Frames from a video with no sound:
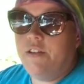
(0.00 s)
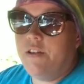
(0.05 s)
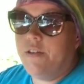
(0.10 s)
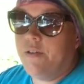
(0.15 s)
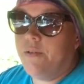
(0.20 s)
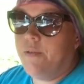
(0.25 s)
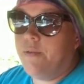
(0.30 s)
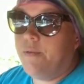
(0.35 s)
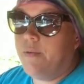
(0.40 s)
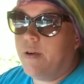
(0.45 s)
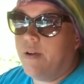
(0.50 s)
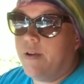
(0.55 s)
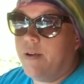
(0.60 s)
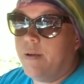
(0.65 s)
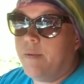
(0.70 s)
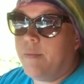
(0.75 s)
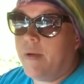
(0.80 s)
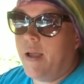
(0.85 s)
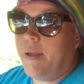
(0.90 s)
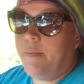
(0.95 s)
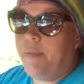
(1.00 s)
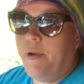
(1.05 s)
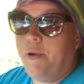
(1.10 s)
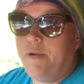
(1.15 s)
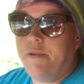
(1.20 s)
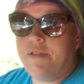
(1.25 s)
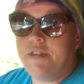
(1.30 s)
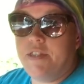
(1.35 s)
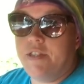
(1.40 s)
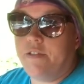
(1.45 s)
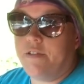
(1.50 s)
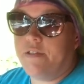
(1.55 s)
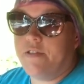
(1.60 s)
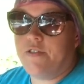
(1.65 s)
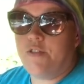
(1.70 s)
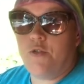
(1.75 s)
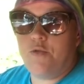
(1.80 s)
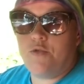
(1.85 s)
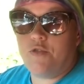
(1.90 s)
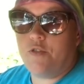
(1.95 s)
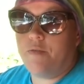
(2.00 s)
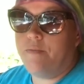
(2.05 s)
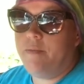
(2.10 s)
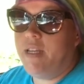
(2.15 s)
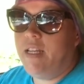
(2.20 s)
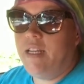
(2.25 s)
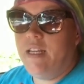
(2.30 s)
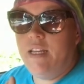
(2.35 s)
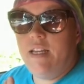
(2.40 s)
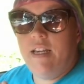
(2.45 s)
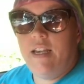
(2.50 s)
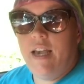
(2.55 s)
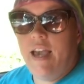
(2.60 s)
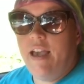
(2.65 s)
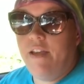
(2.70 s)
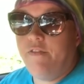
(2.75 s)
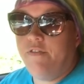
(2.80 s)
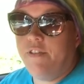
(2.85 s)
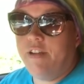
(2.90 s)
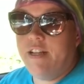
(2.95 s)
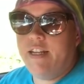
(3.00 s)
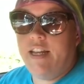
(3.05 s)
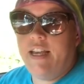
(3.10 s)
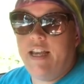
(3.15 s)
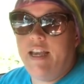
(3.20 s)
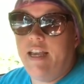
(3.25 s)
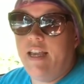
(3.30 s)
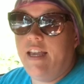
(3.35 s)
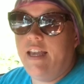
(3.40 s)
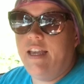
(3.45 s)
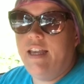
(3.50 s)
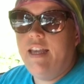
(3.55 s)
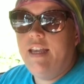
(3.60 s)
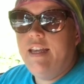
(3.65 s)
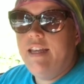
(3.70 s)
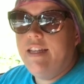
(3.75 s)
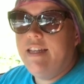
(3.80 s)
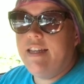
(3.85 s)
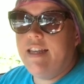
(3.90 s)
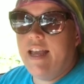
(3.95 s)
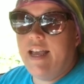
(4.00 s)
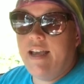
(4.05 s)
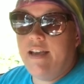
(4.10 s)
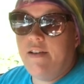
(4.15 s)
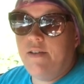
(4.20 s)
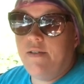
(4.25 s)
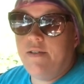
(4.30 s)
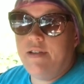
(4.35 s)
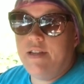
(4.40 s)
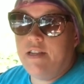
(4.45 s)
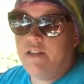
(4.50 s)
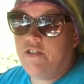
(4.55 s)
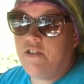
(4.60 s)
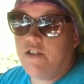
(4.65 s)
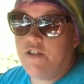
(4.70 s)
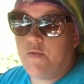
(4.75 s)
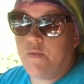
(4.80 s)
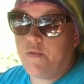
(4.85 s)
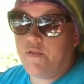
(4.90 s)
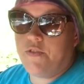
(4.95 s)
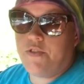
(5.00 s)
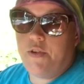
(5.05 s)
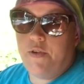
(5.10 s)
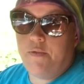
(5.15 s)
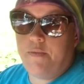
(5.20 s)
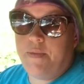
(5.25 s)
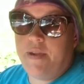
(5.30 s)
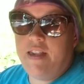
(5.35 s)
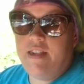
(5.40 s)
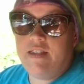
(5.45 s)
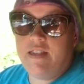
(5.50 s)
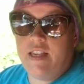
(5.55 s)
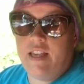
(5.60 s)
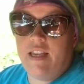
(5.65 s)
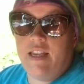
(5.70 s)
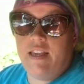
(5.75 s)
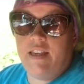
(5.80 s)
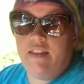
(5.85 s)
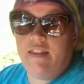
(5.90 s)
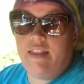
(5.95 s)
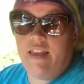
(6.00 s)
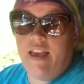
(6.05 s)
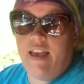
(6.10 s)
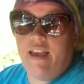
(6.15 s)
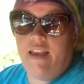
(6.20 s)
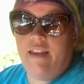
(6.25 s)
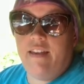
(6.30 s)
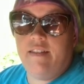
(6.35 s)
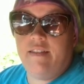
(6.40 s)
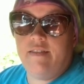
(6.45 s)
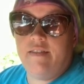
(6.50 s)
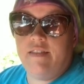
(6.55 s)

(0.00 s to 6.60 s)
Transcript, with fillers: know, I posted on social media every day. Now it's just, we're so busy that,